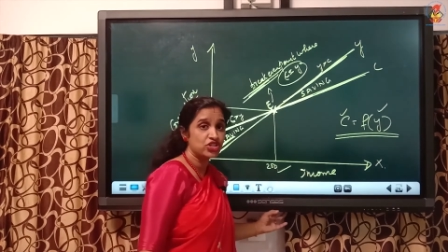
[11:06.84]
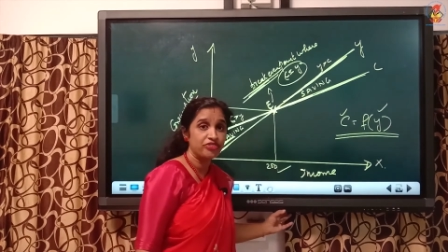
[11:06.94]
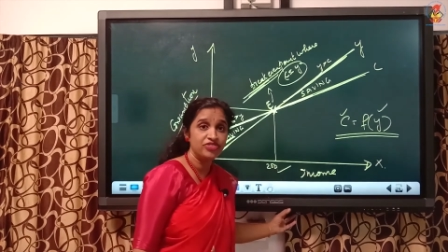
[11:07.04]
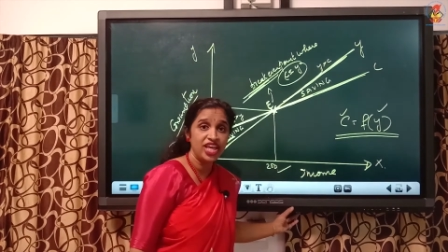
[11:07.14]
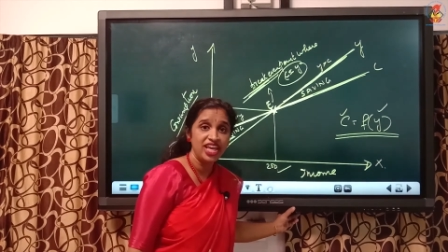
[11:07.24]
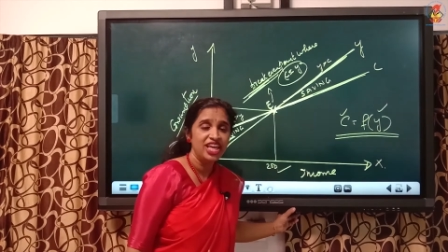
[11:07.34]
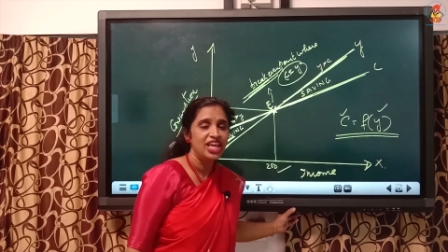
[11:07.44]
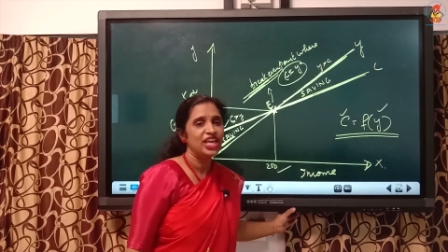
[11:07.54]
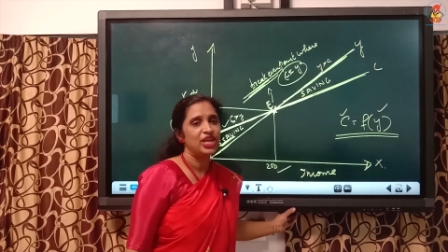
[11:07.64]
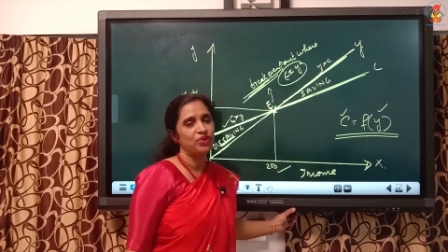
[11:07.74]
of the
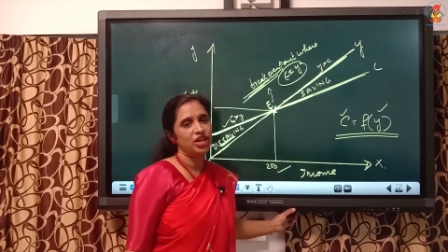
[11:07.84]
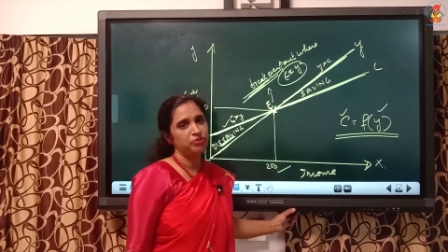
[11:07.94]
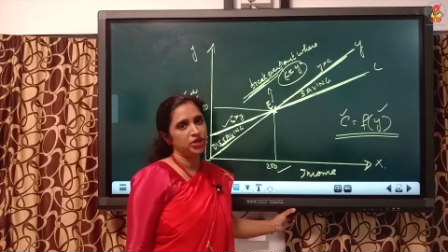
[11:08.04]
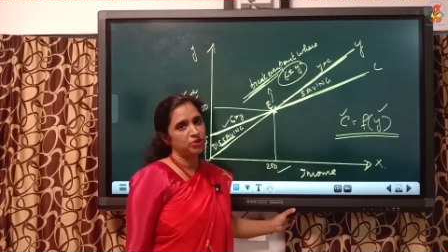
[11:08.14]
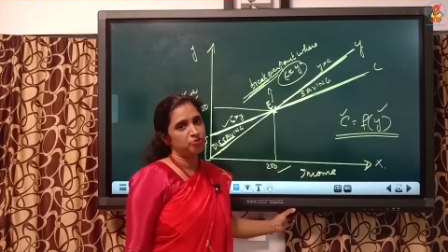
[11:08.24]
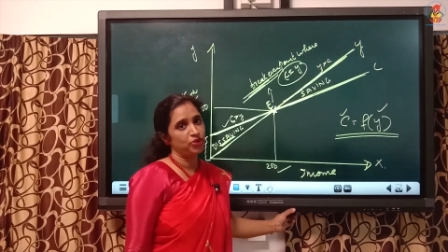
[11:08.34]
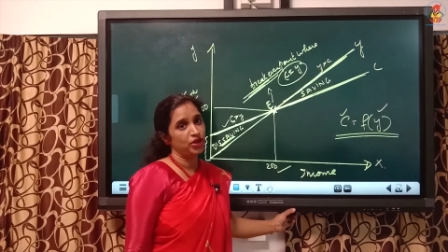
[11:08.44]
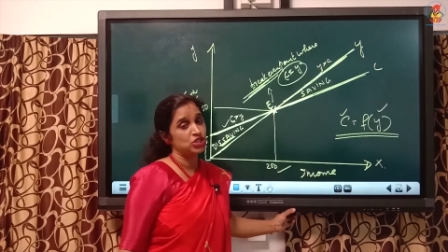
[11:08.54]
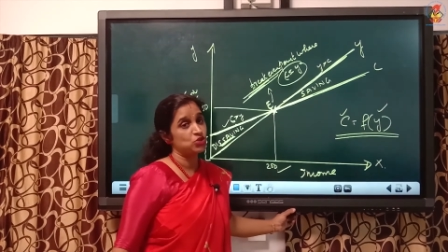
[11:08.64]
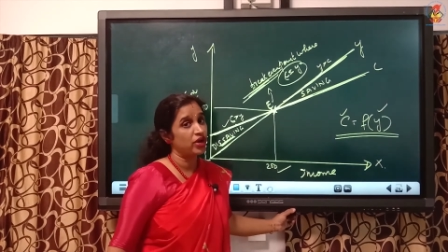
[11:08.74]
equilibrium
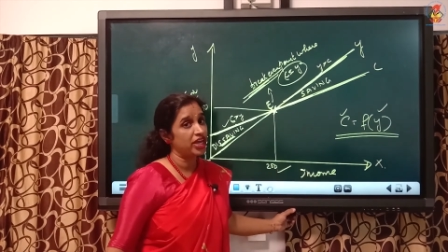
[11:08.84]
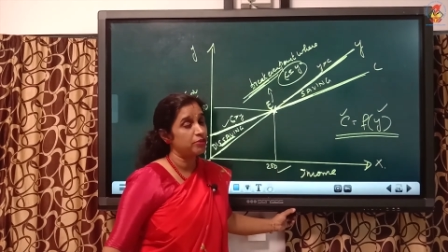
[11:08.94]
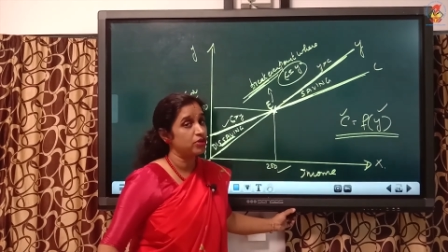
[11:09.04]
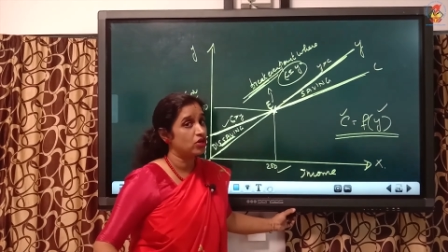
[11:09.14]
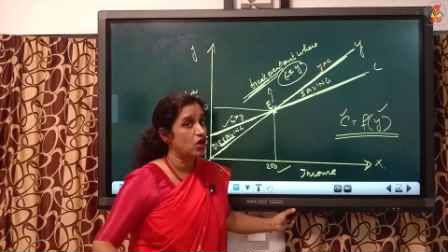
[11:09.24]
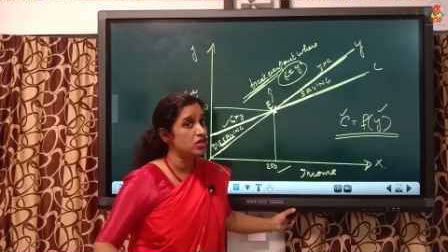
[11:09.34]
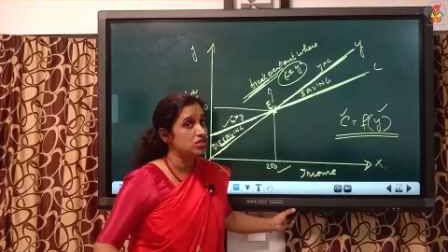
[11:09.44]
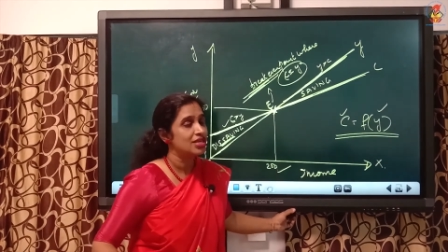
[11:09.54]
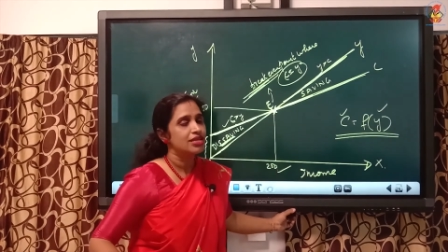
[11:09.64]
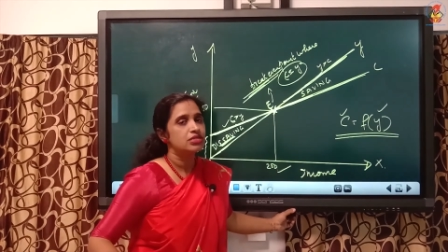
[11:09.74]
point. Why?
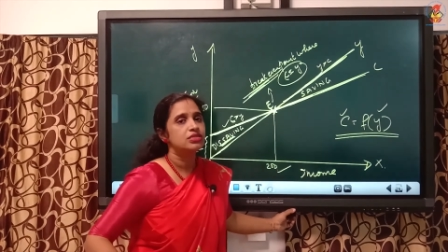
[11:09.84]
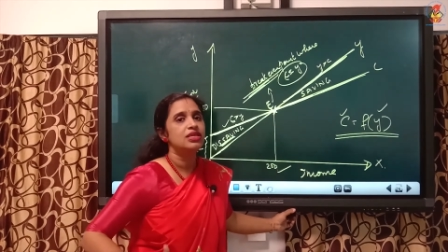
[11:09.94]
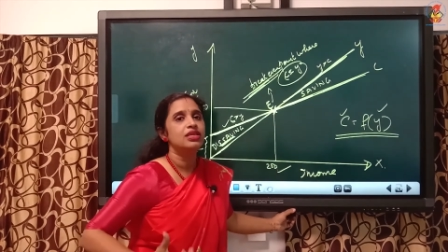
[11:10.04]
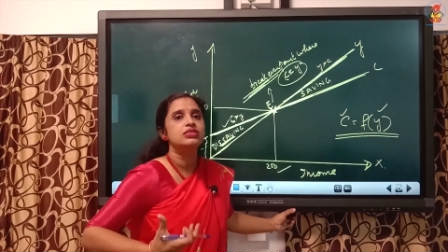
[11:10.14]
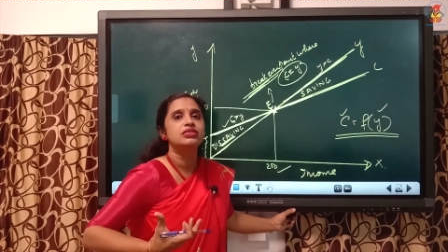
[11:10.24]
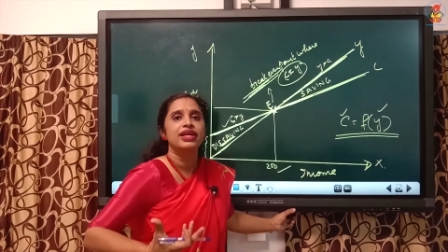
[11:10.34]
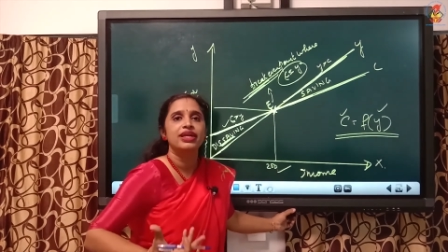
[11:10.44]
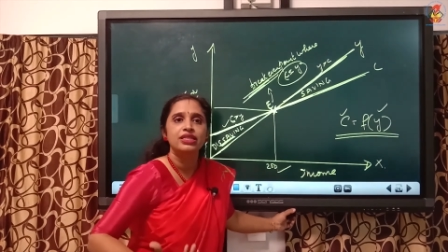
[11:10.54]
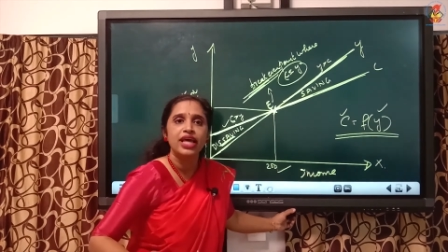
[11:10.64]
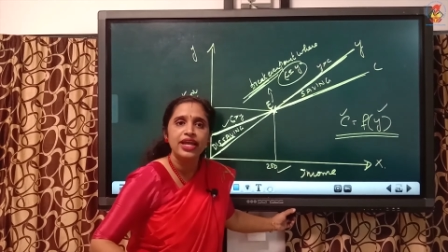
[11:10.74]
Because C is
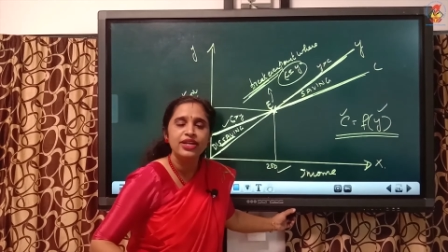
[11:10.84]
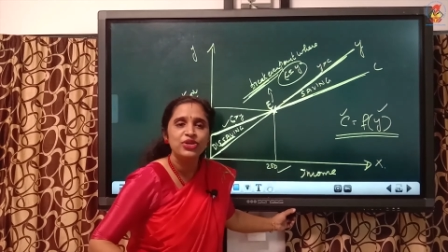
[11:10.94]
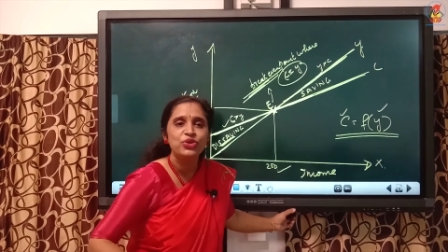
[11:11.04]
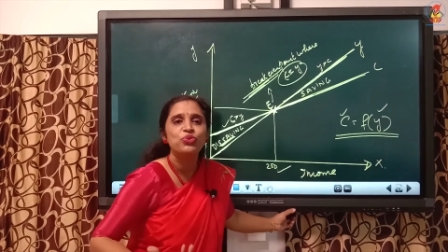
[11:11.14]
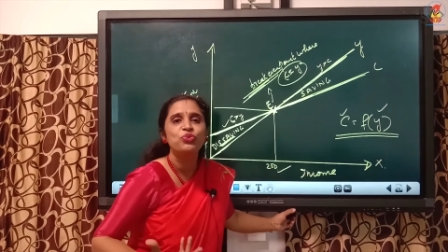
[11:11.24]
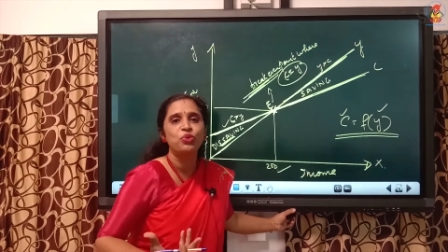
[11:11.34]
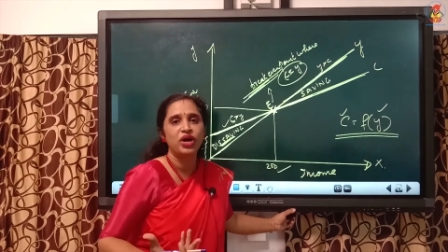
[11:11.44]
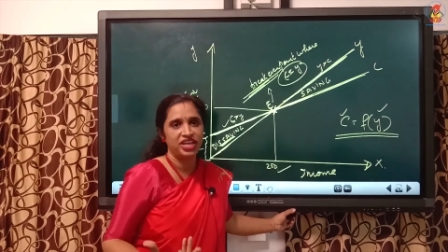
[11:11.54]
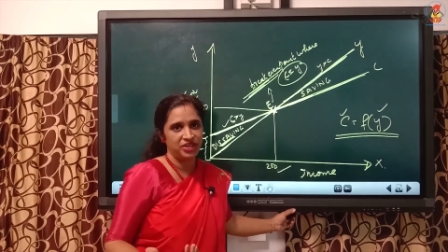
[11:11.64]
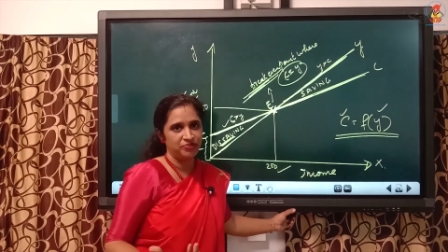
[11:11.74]
greater than
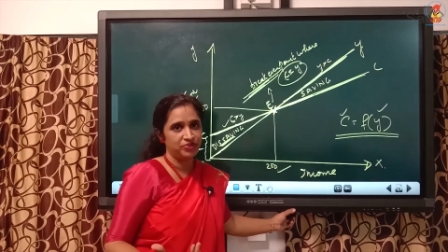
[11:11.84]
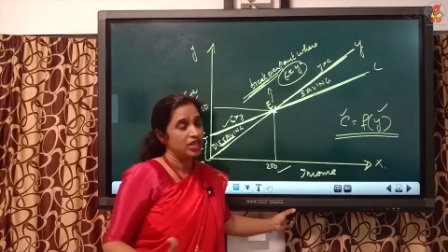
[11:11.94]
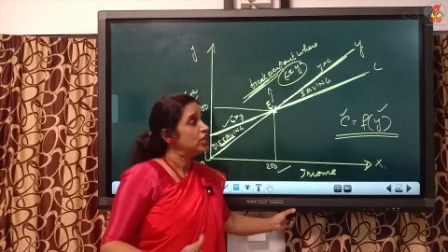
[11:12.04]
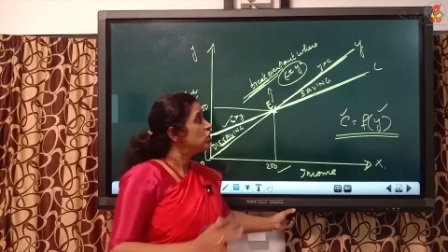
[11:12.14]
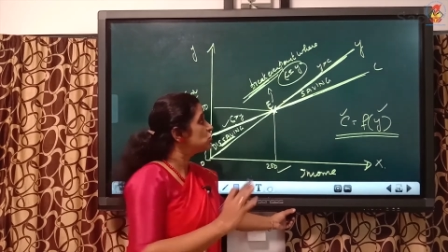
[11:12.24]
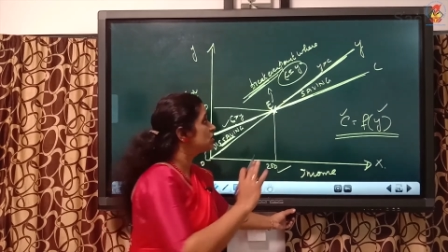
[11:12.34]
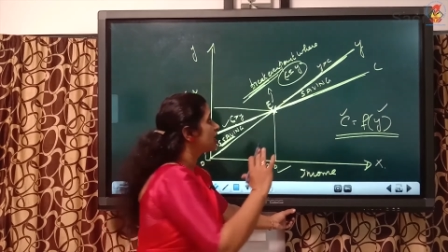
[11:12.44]
Y. To the